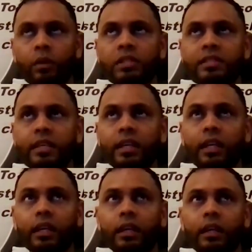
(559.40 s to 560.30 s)
would
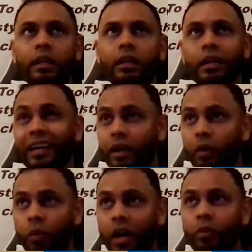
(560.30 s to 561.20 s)
say
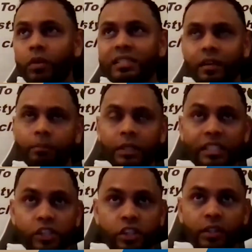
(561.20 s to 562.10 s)
one was
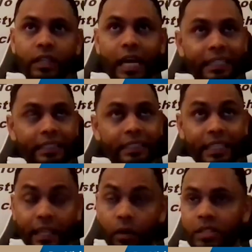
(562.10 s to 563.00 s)
competition.
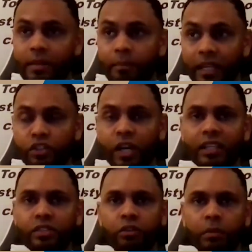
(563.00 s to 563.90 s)
That was a big
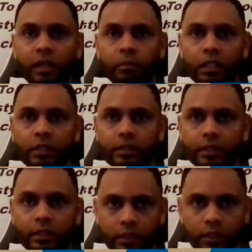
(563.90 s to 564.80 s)
challenge for me, but
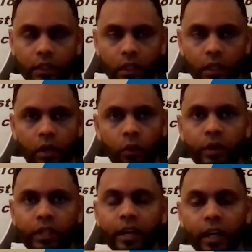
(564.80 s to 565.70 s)

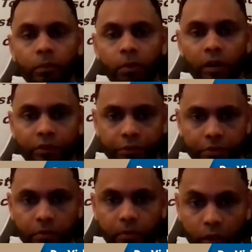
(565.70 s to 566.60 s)
with the help of
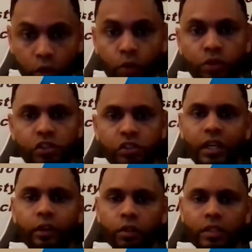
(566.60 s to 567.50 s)
my coach,
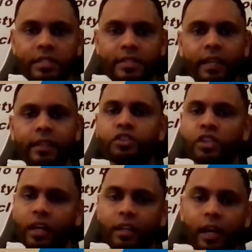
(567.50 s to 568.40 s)
I understand that
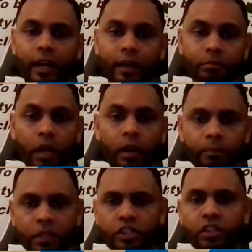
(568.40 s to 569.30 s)

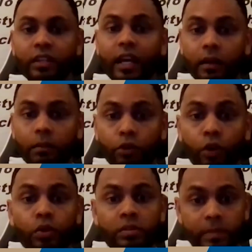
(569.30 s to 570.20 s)
competition helps
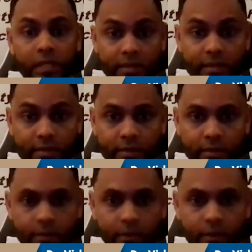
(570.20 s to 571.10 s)
grow business.